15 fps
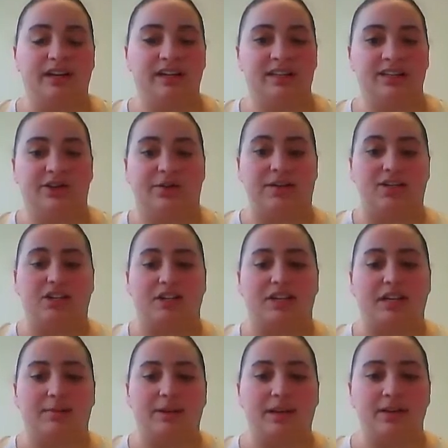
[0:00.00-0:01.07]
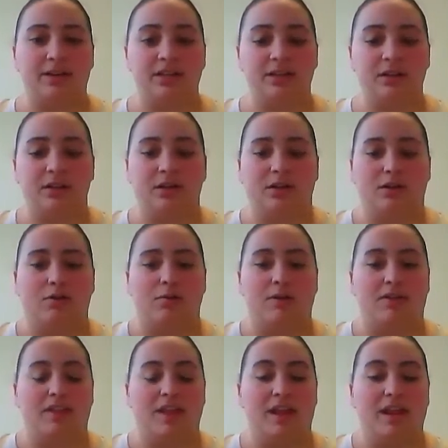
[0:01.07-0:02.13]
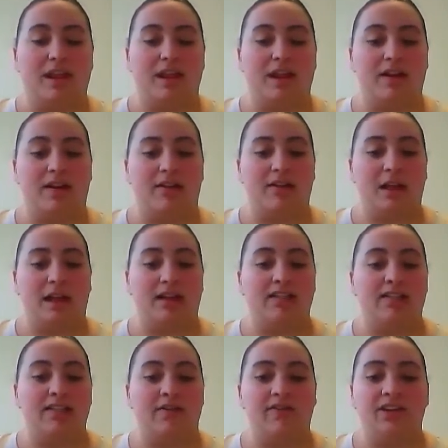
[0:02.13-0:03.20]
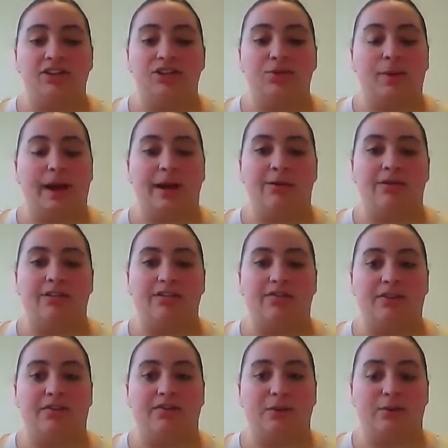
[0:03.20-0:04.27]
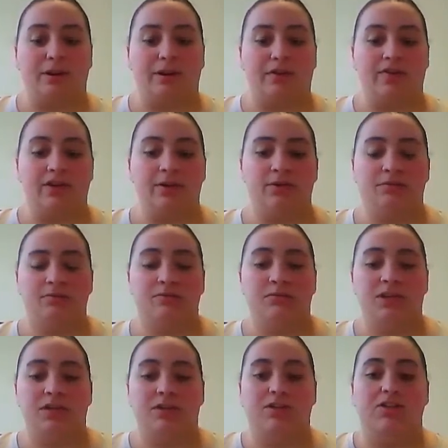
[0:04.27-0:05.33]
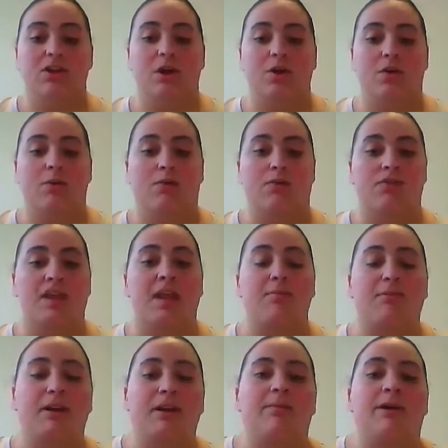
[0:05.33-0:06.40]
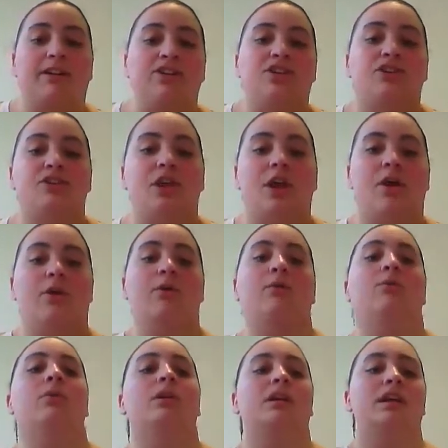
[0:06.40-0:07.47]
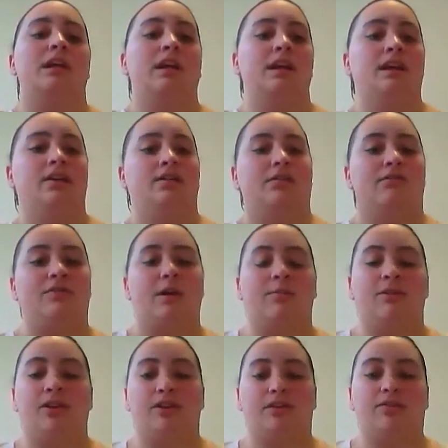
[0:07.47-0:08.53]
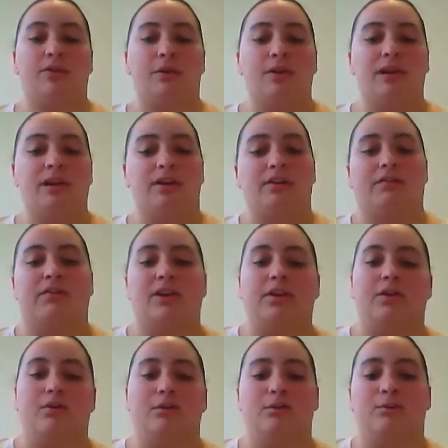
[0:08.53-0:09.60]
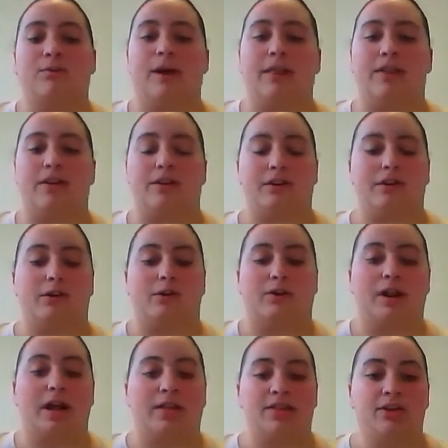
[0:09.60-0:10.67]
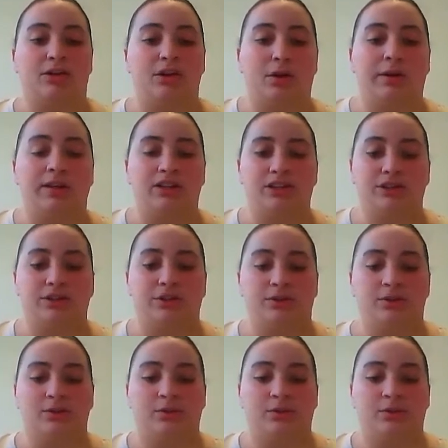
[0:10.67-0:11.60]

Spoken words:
consideration emails within like 72 hours of your phone interview. So they pretty much know from your phone interview whether or not they're going to